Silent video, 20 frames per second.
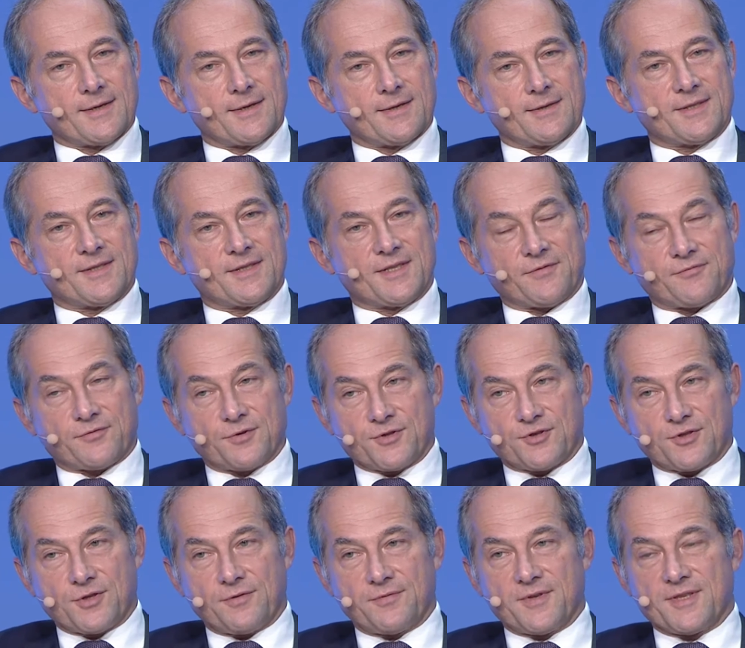a different
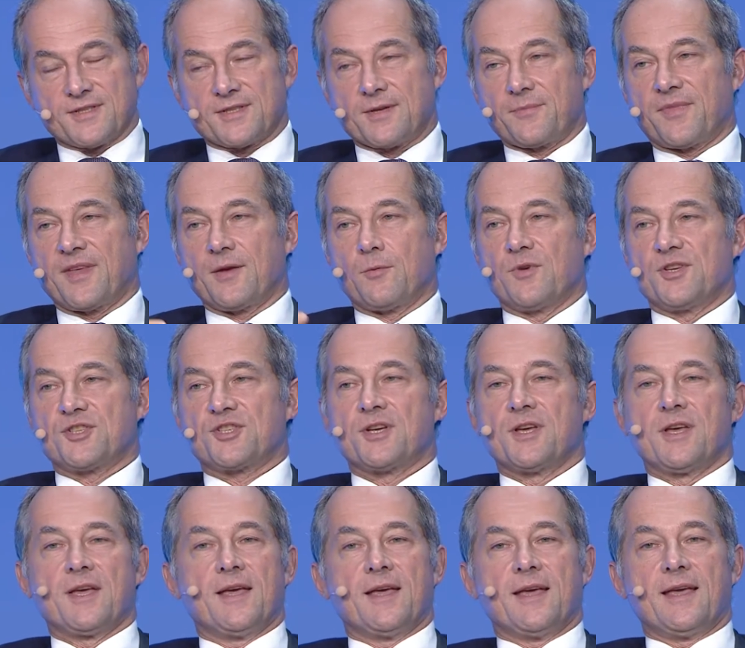service, something which
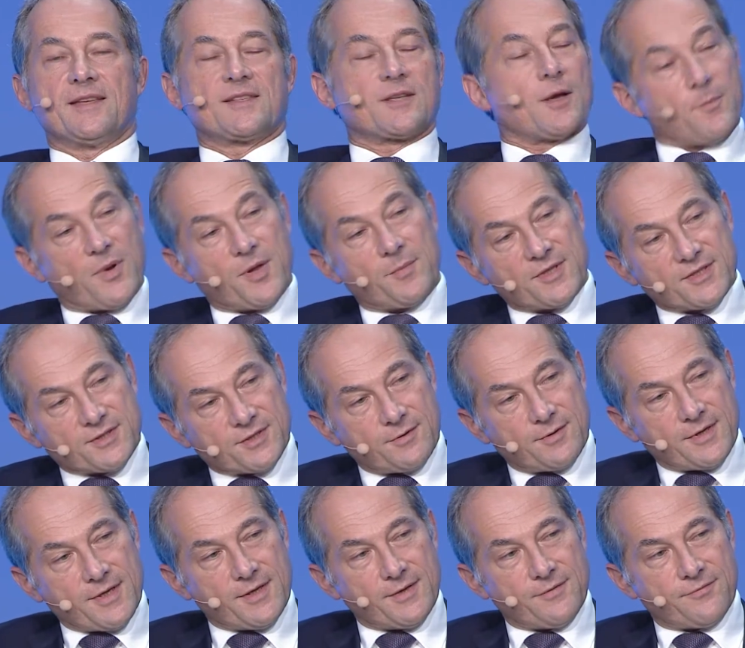is
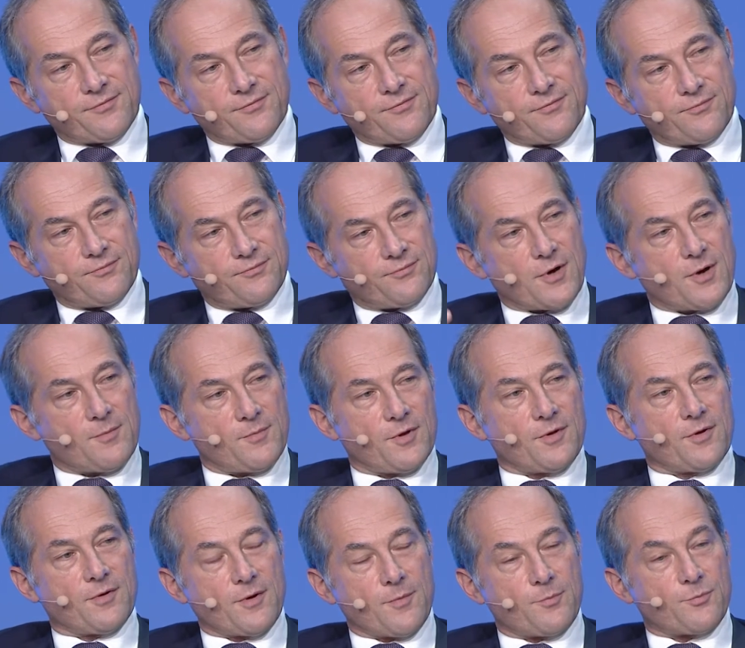complementary from
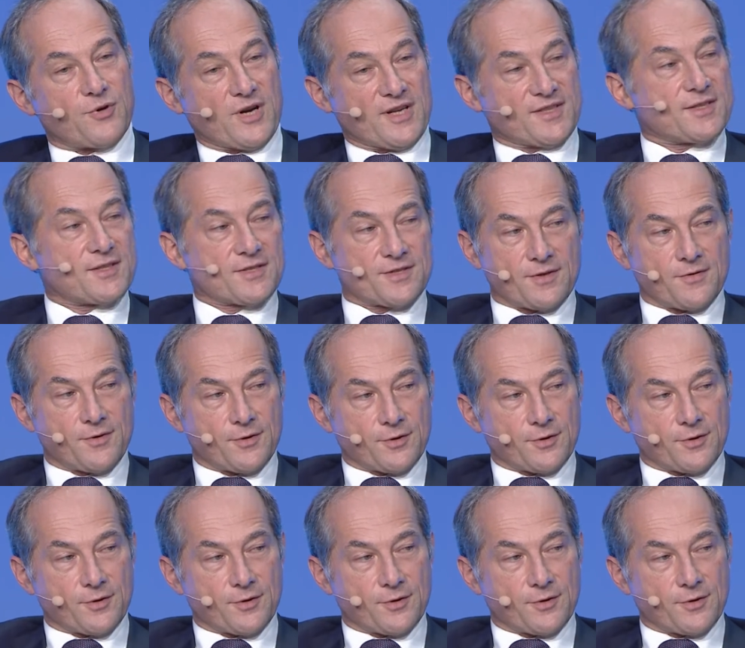a presence on the